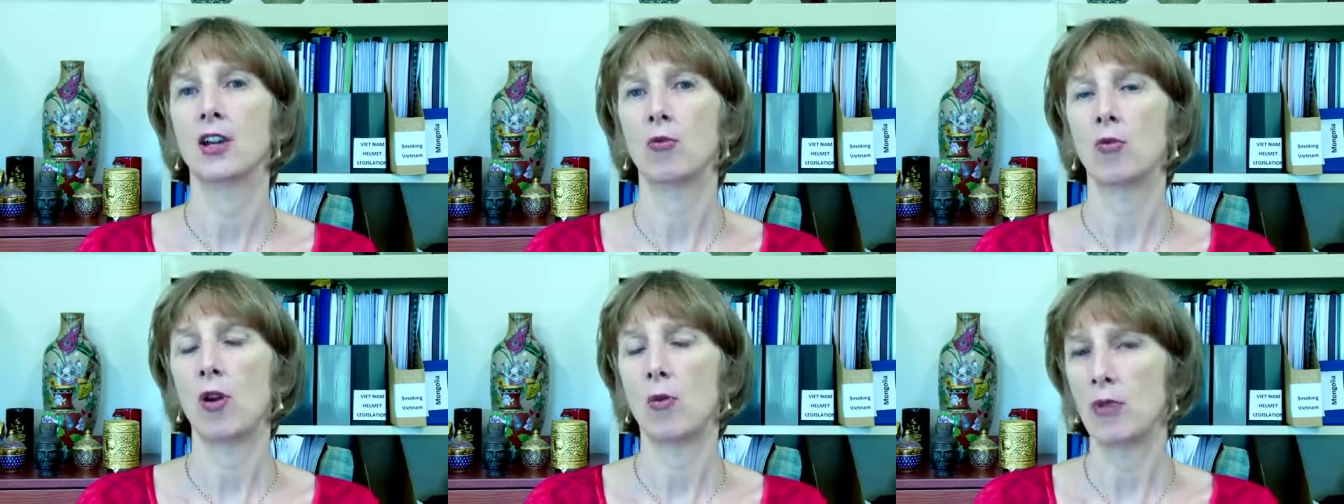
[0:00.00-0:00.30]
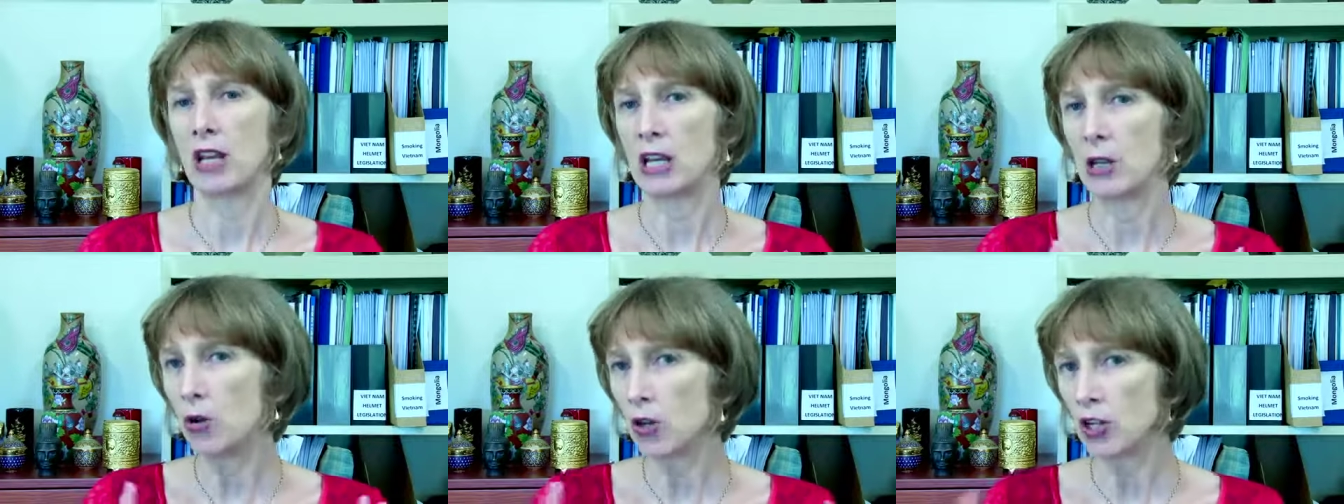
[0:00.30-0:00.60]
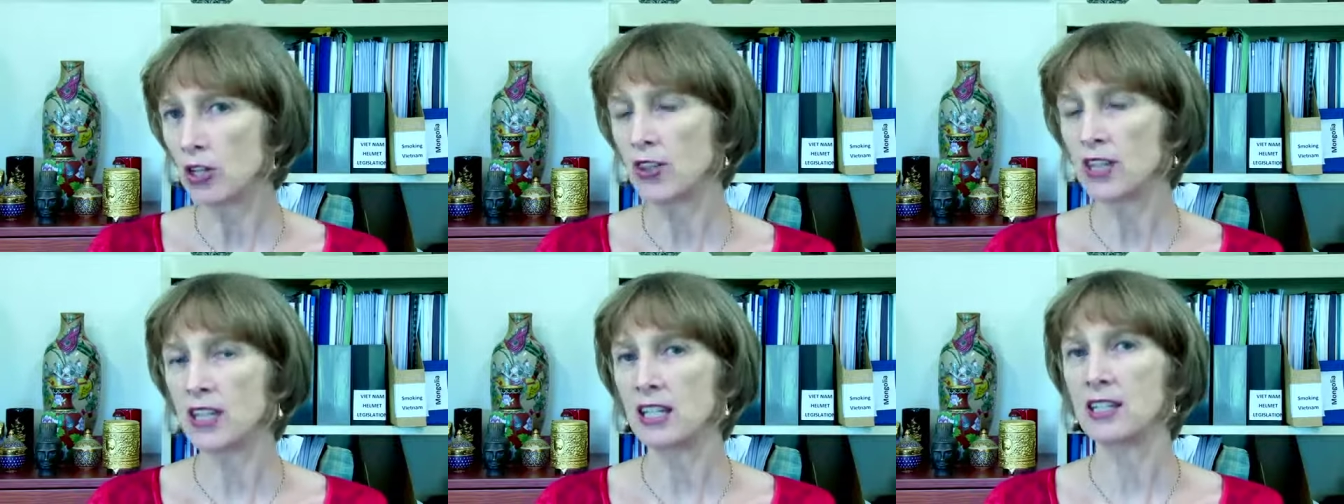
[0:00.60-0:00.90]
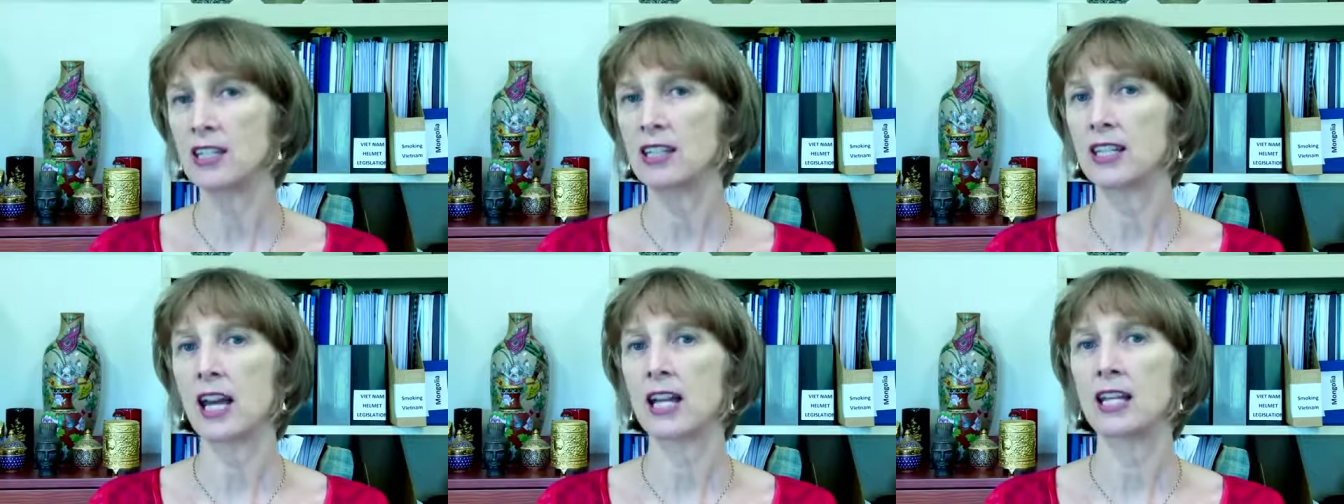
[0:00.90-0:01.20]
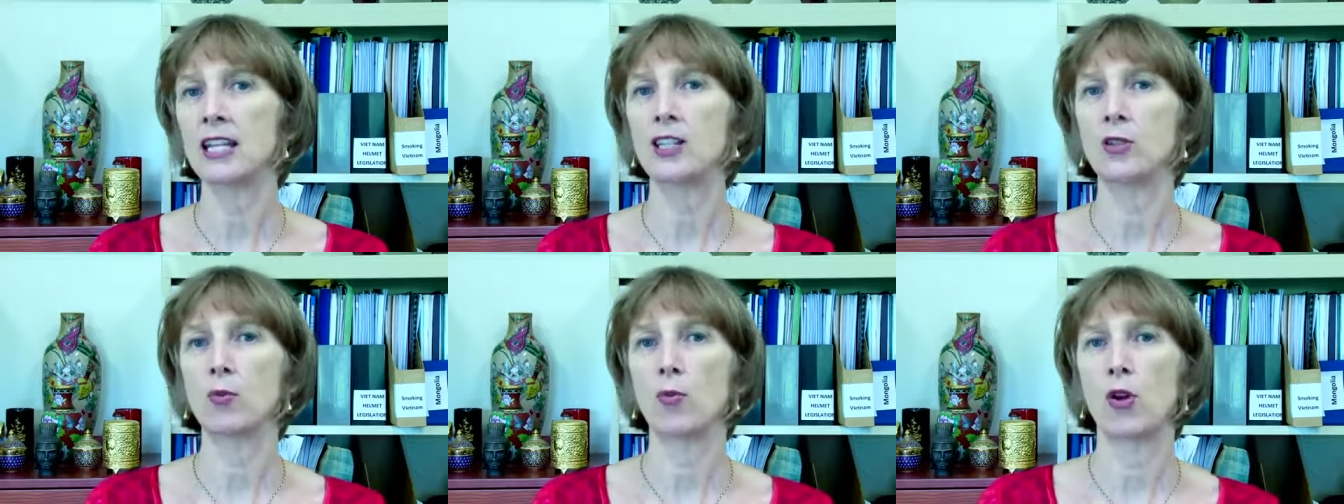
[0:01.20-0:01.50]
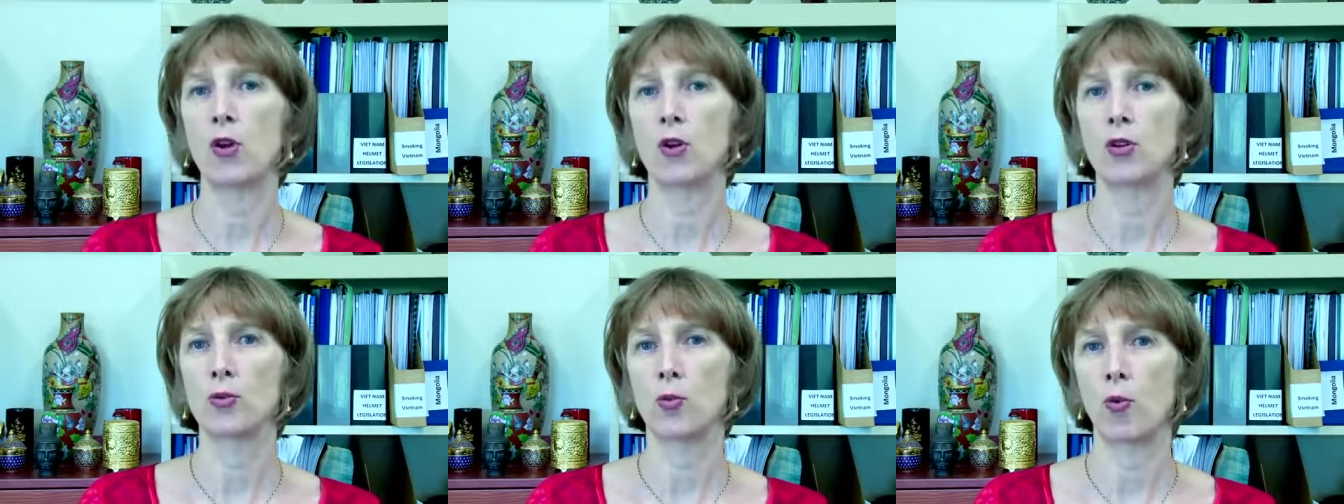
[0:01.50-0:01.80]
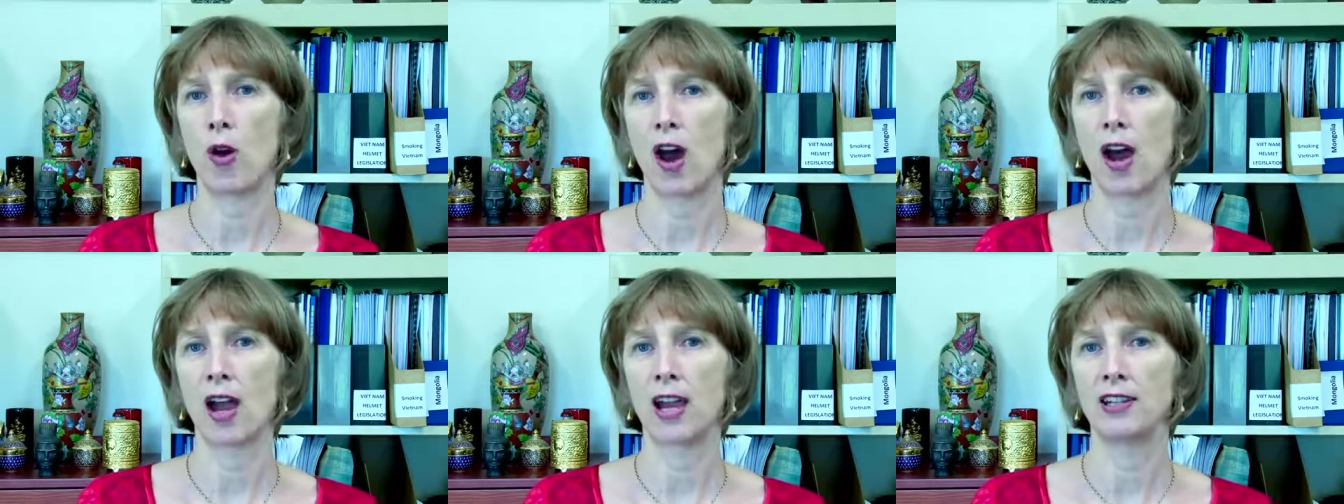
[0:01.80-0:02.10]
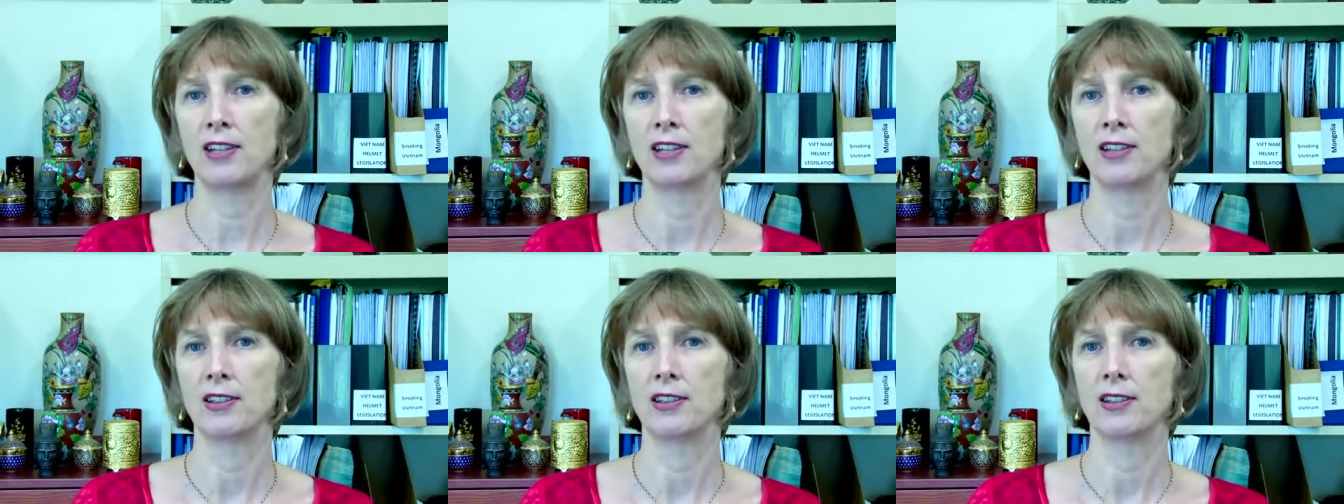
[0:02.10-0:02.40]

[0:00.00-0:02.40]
when we look at these studies worldwide,